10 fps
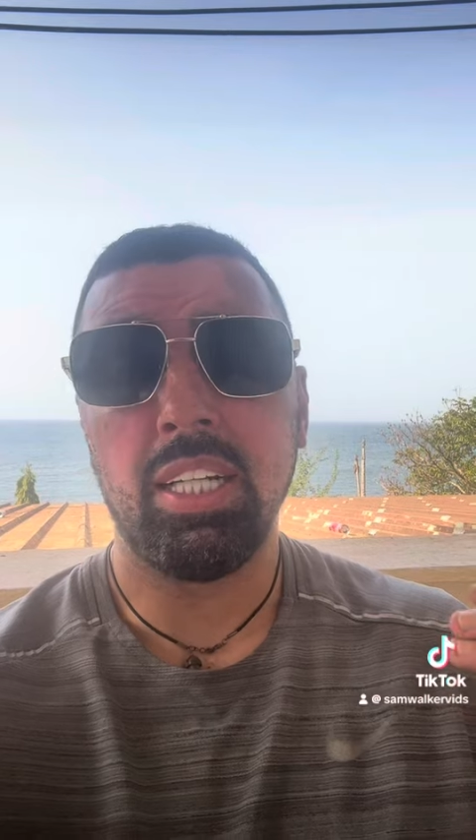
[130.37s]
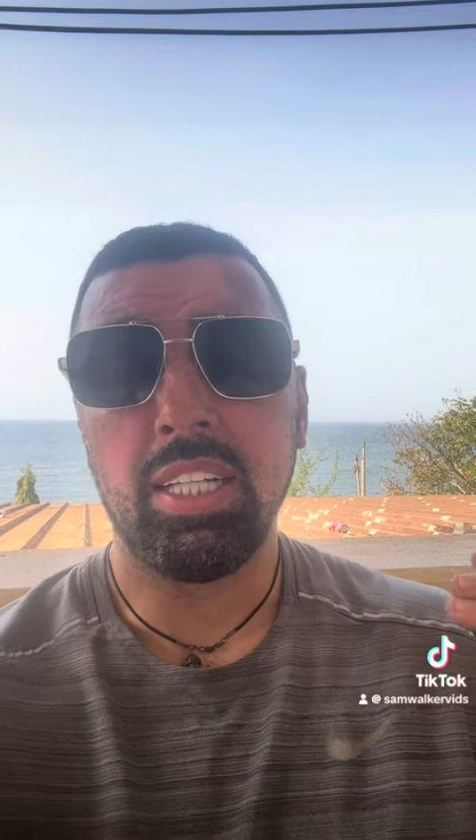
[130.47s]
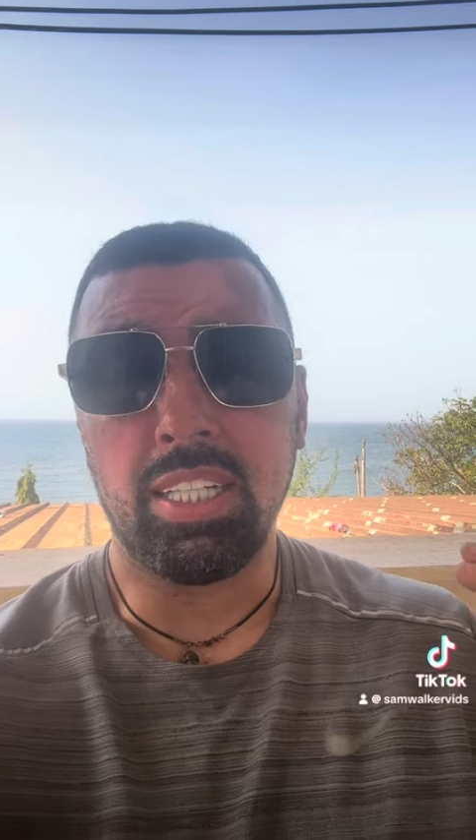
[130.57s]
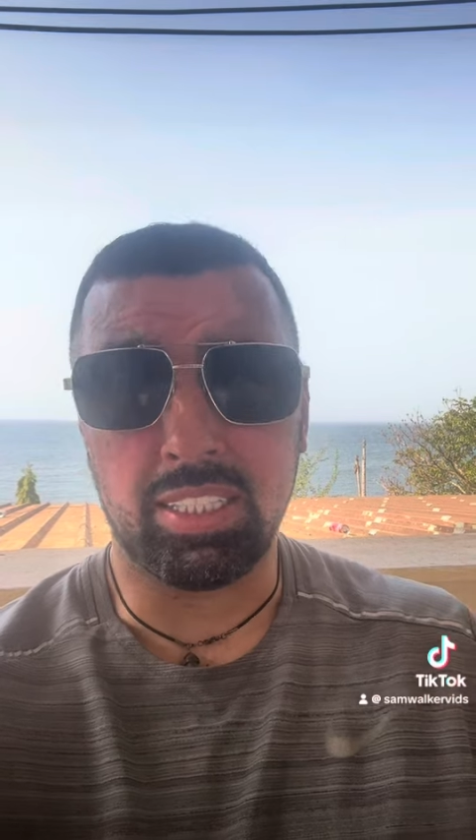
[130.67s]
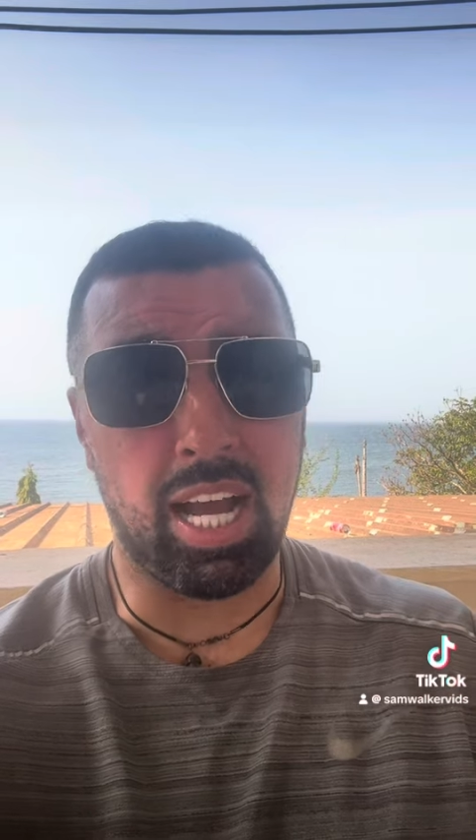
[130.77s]

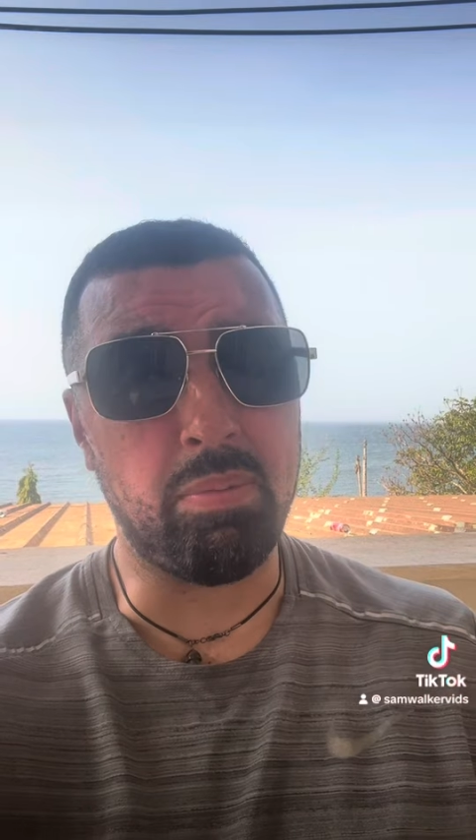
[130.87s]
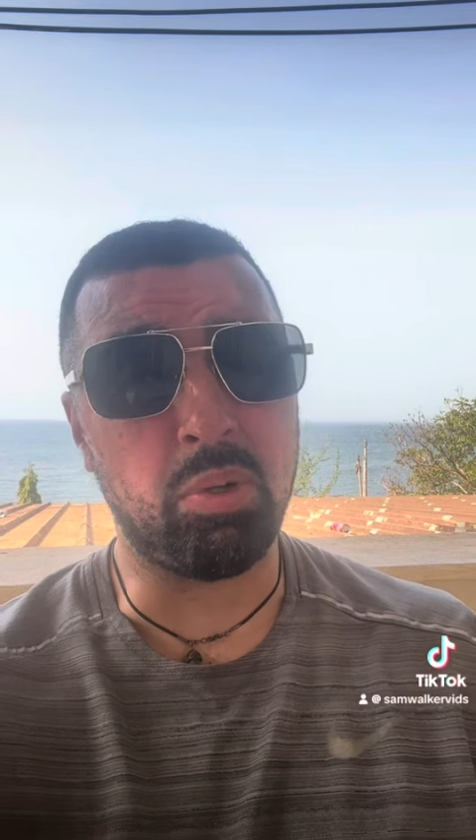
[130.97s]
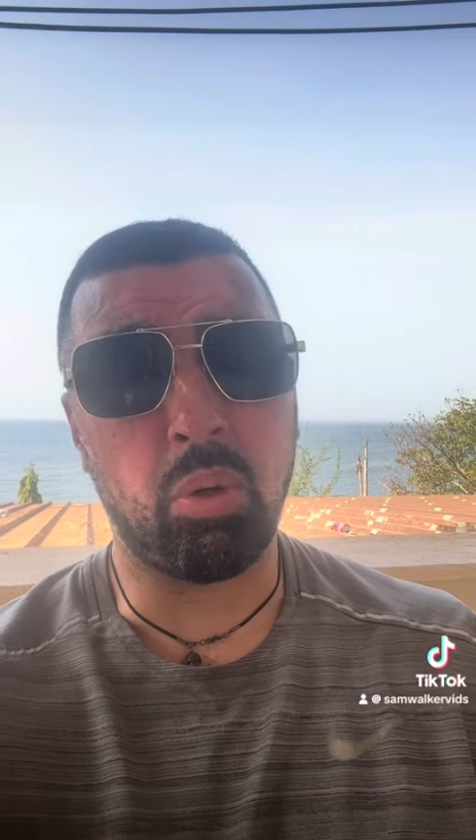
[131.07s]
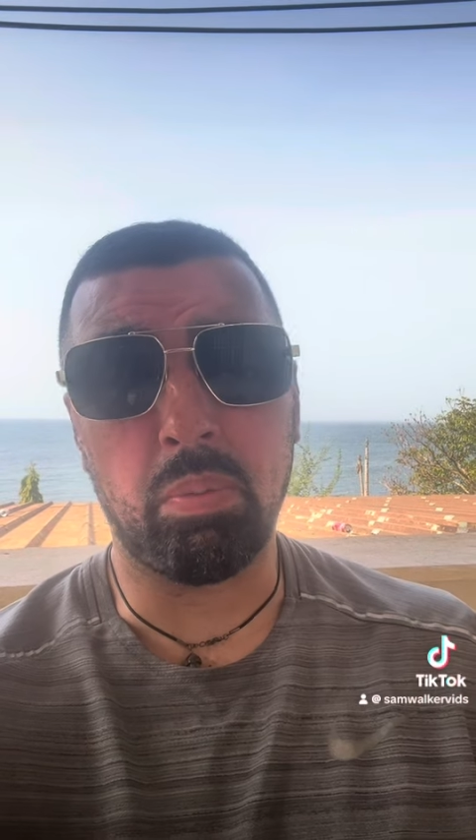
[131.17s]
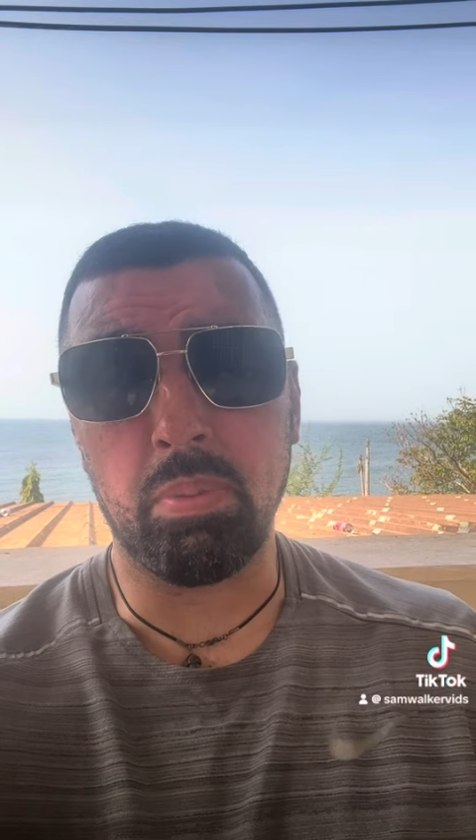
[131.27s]
this diamond
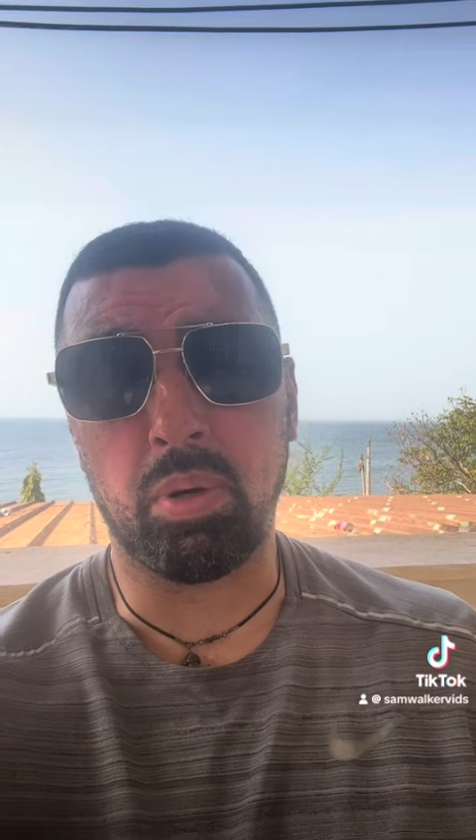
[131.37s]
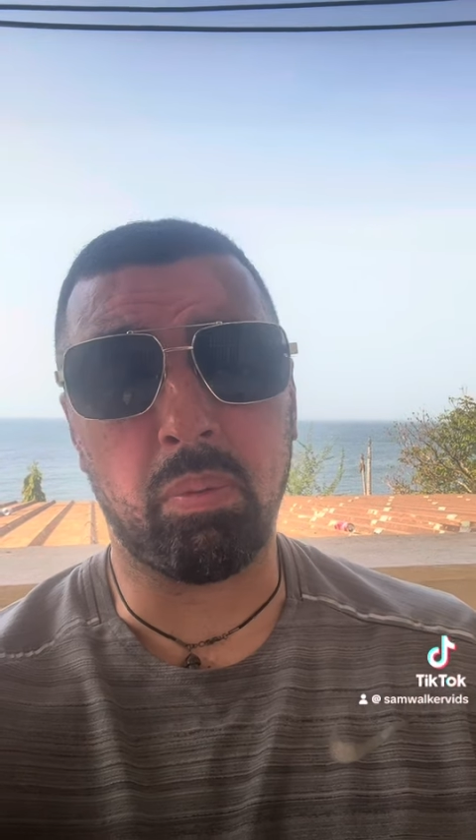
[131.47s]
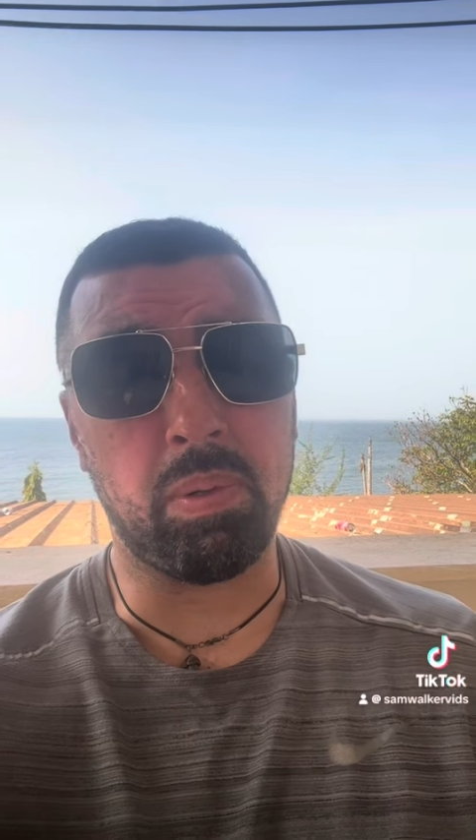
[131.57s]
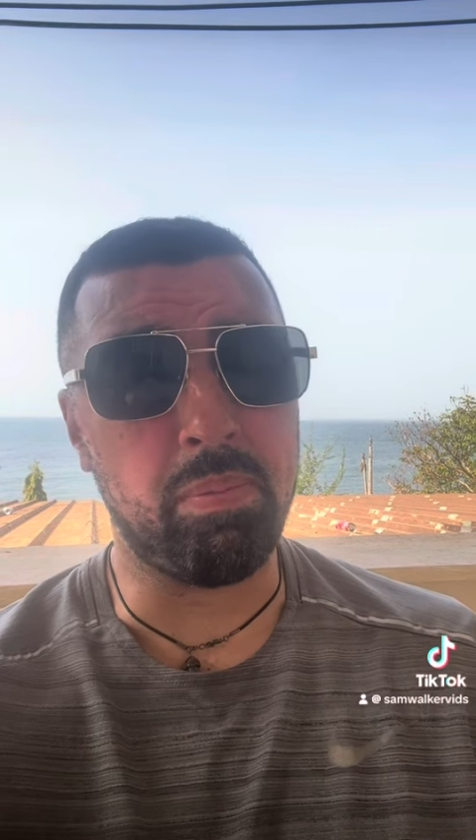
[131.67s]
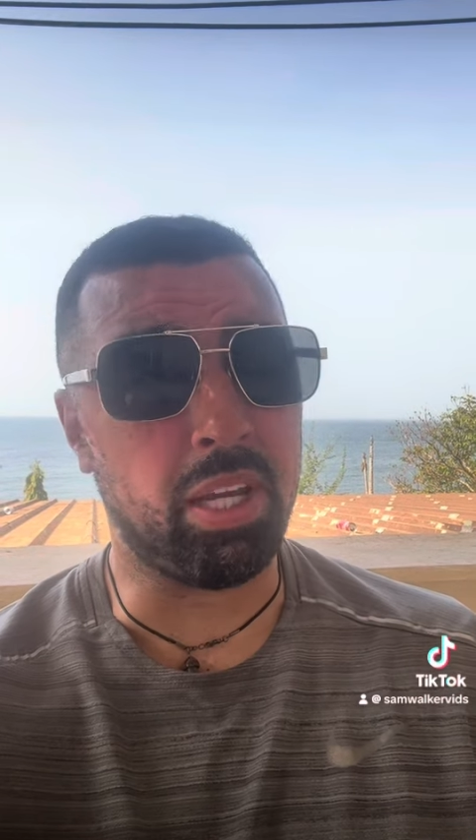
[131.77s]
company
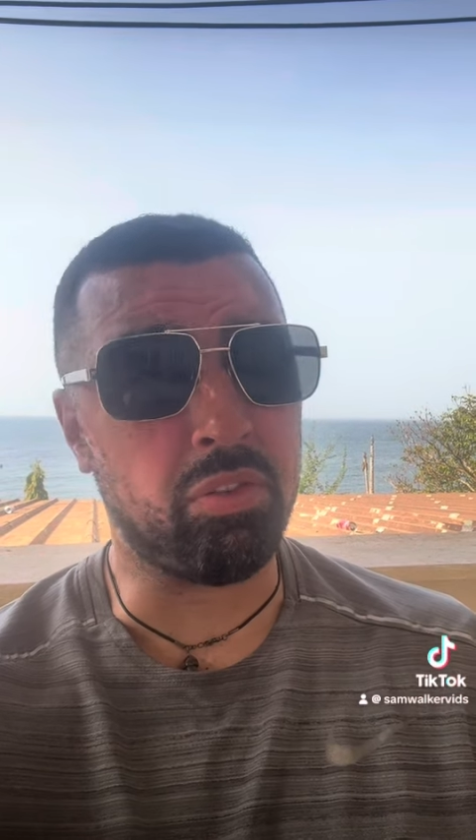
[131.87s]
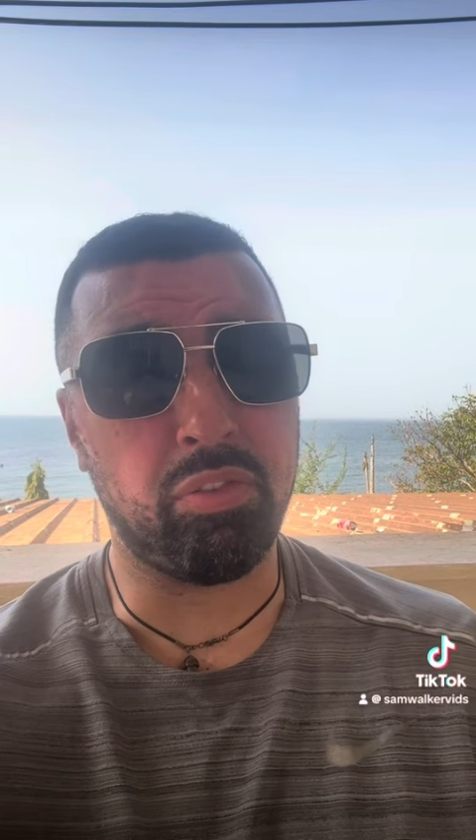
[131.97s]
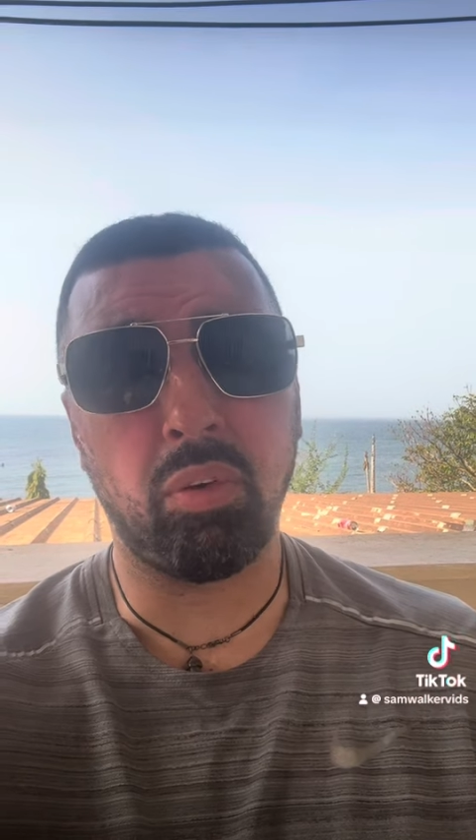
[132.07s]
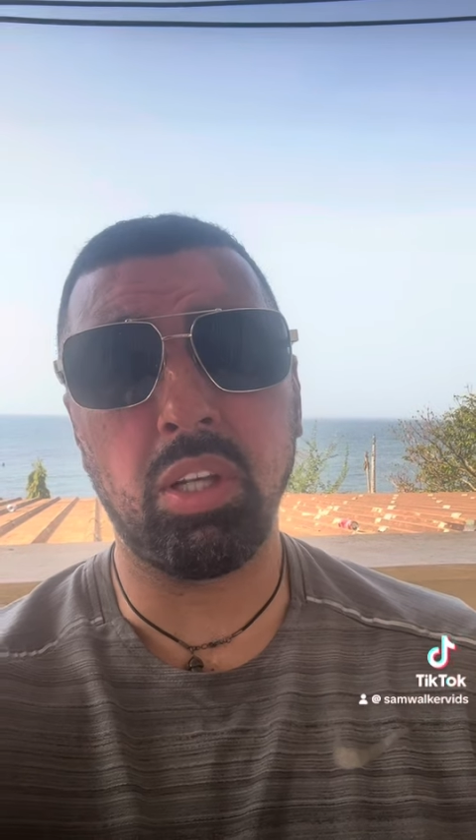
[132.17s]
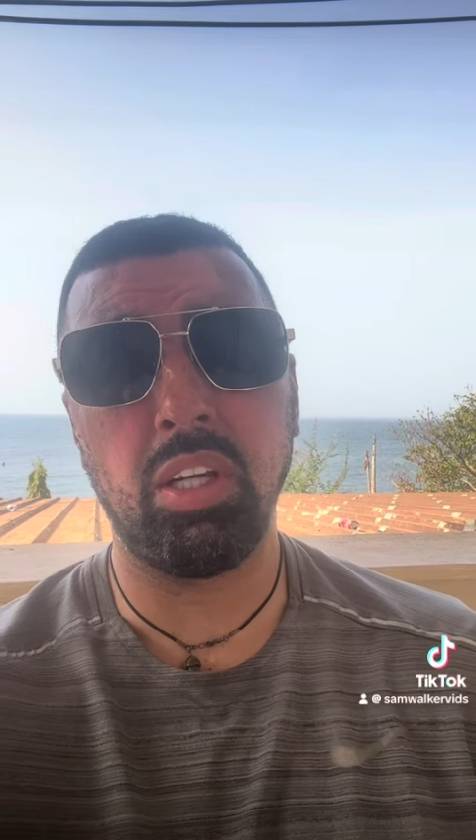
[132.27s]
properly, make it
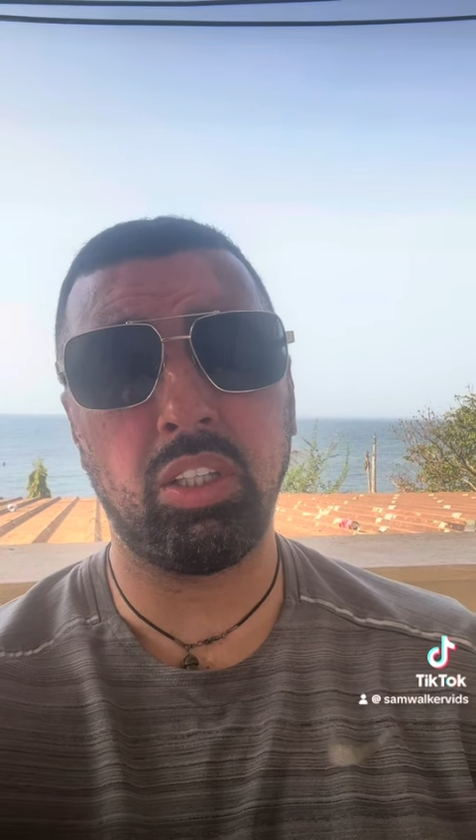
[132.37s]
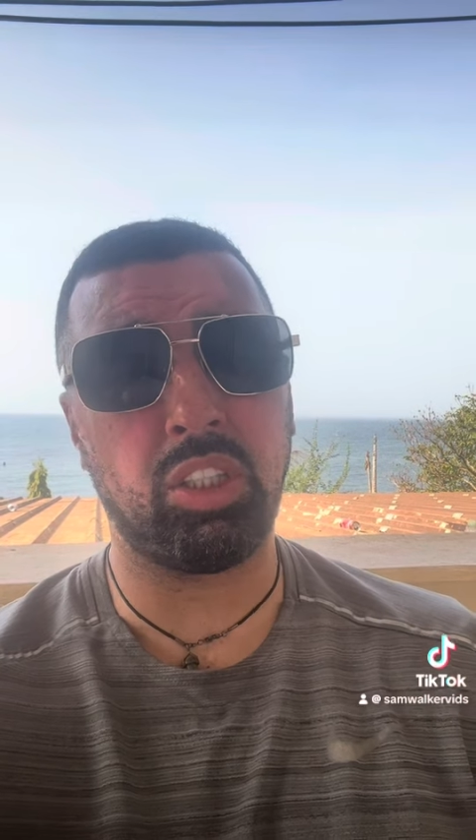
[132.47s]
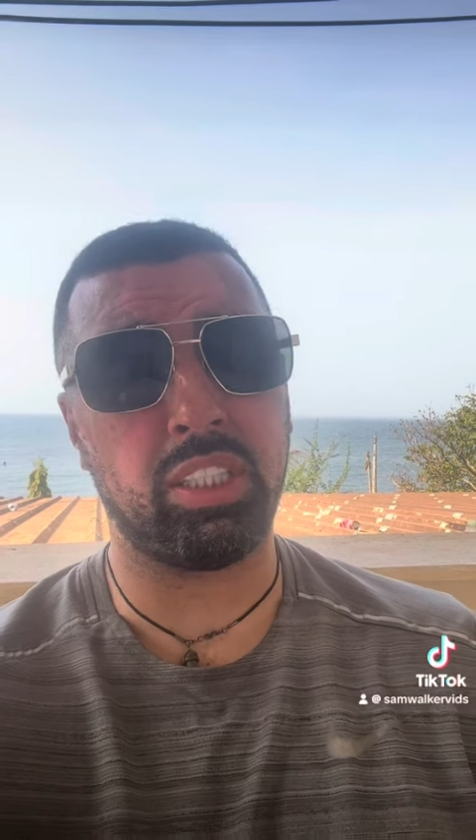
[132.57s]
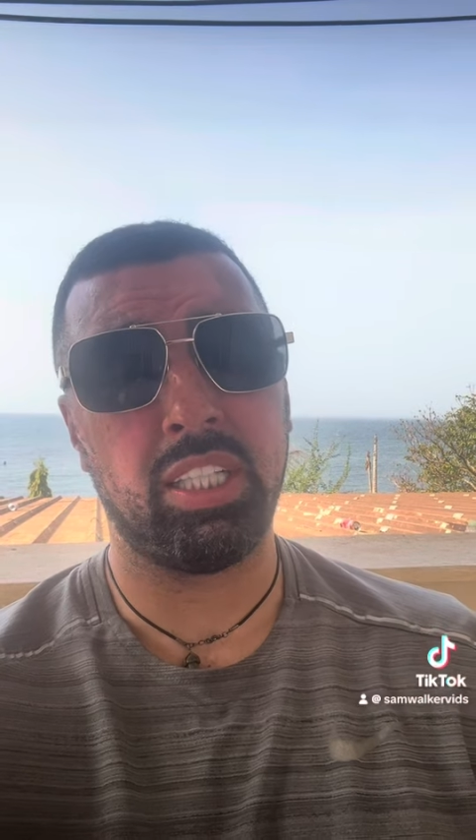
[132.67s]
fully legit,